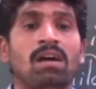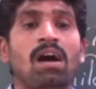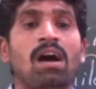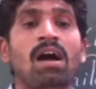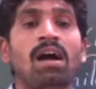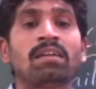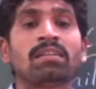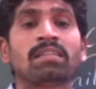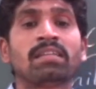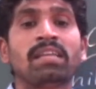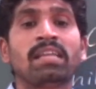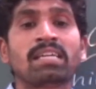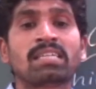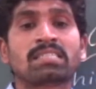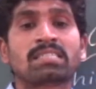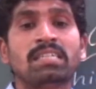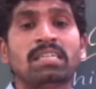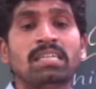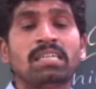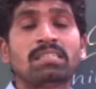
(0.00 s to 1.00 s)
And the
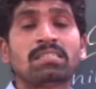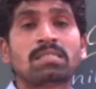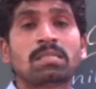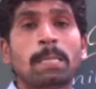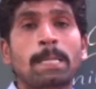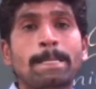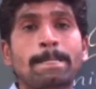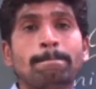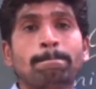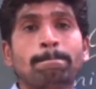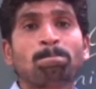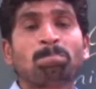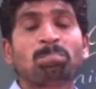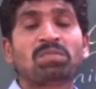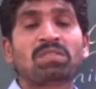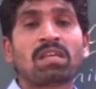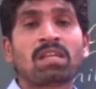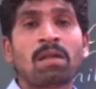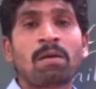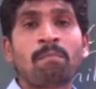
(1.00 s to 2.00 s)
next it is
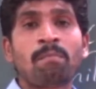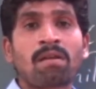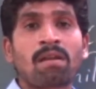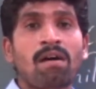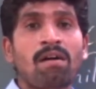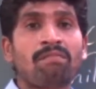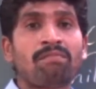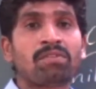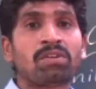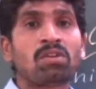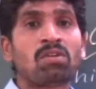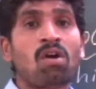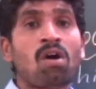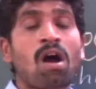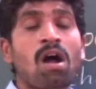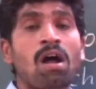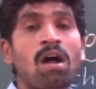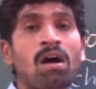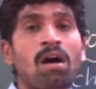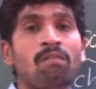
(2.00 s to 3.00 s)
the number
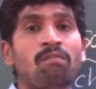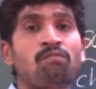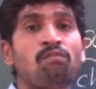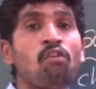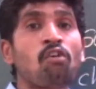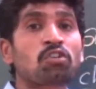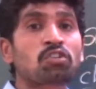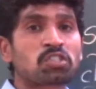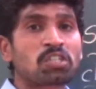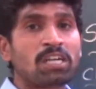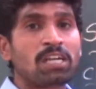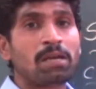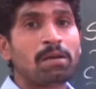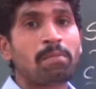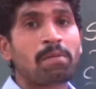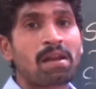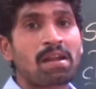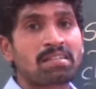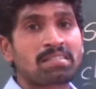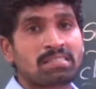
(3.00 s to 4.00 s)
of forced
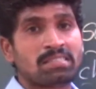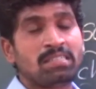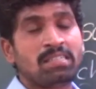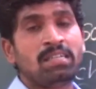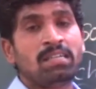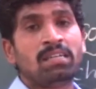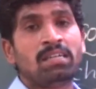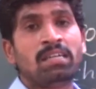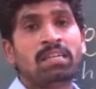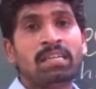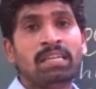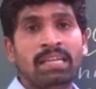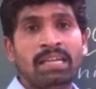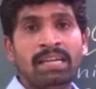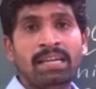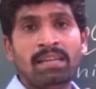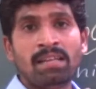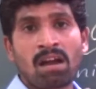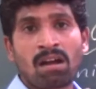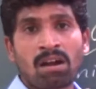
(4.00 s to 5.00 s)
laborers in
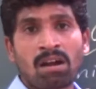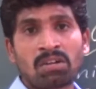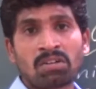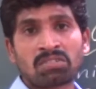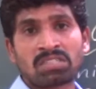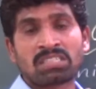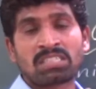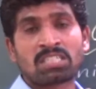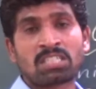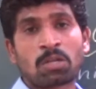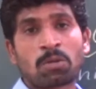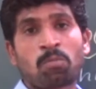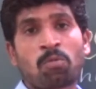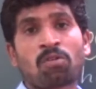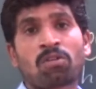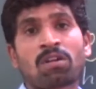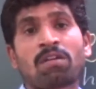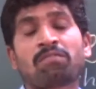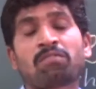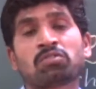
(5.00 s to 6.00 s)
India, consensus
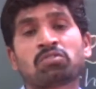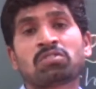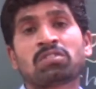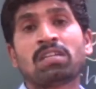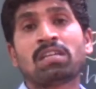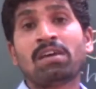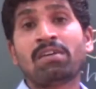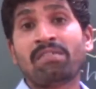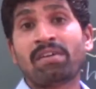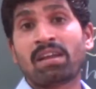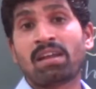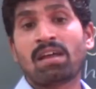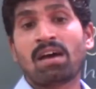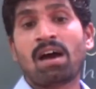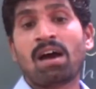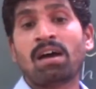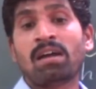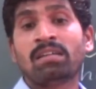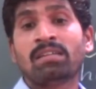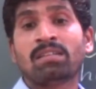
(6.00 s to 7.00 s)
report of 2011
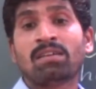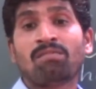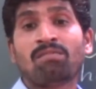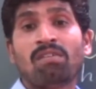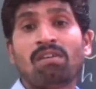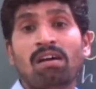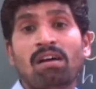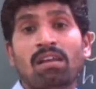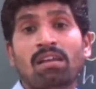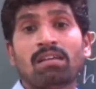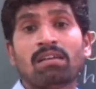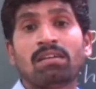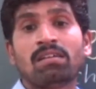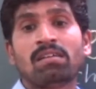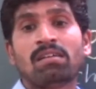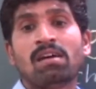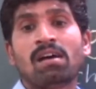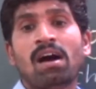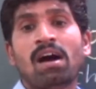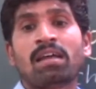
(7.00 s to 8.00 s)
in the world,
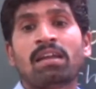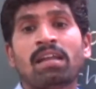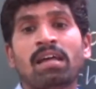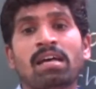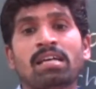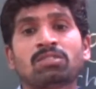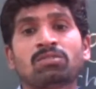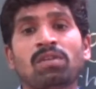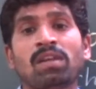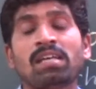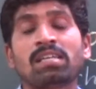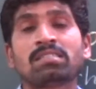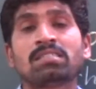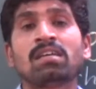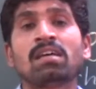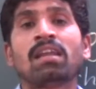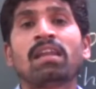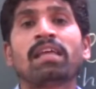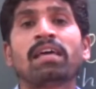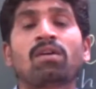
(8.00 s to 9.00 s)
and as well
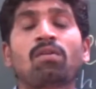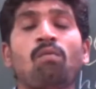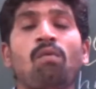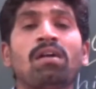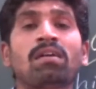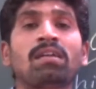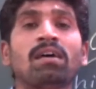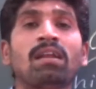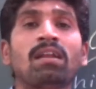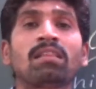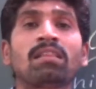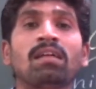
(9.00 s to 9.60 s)
as like what are